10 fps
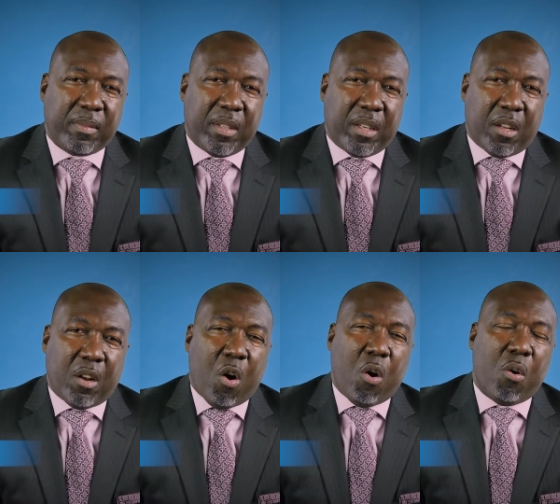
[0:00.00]
And
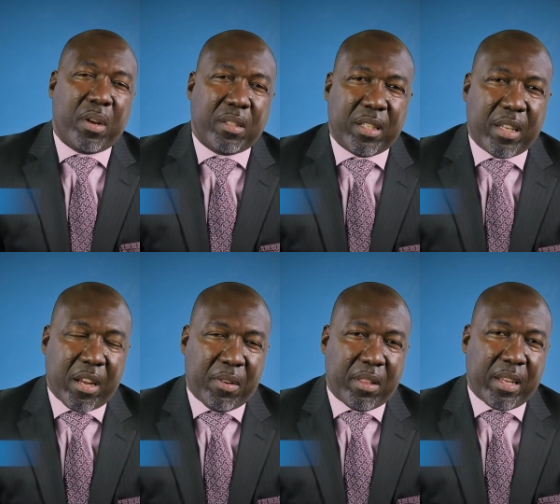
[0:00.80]
I'll always, in
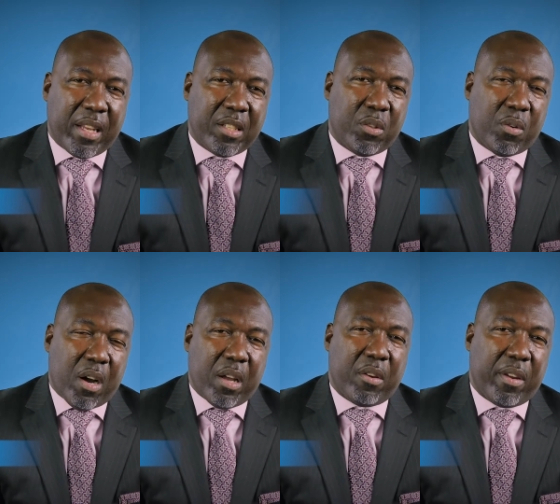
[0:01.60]
everything I do,
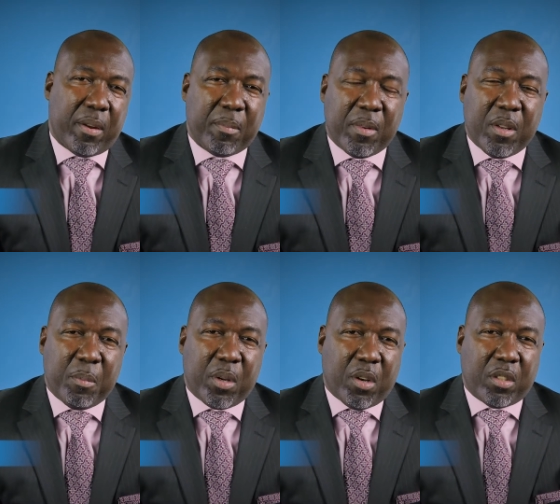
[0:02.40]
honor him
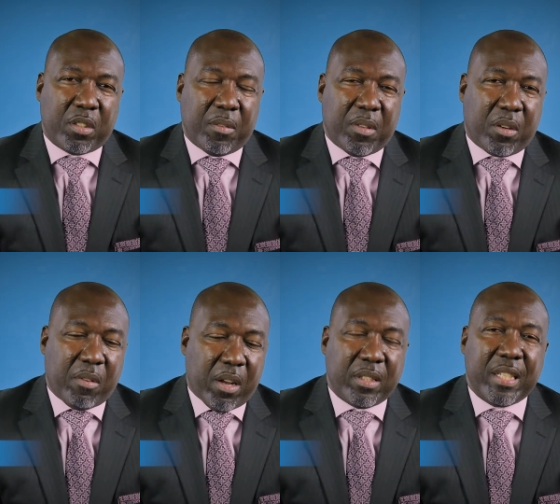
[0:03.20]
because of the
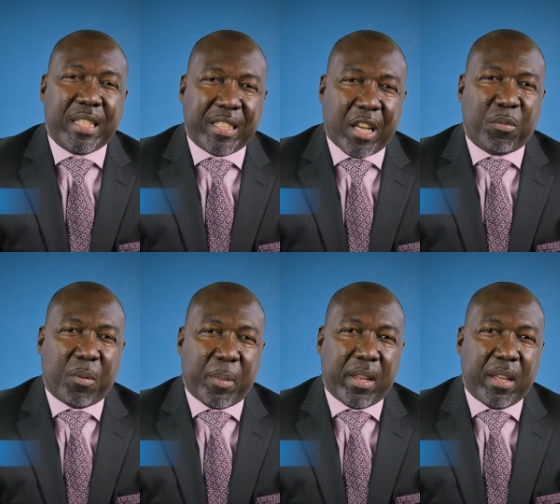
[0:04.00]
ground that he set for
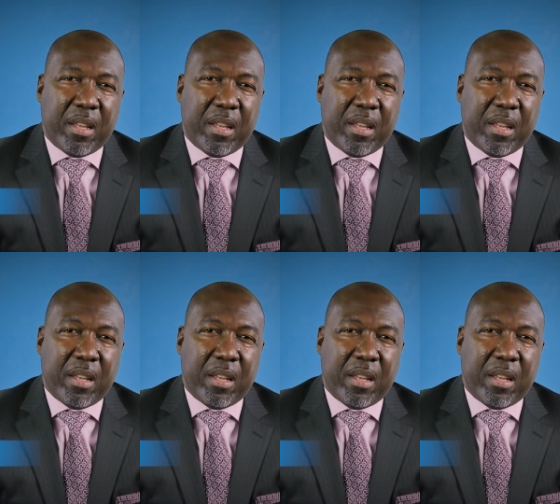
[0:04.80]
me.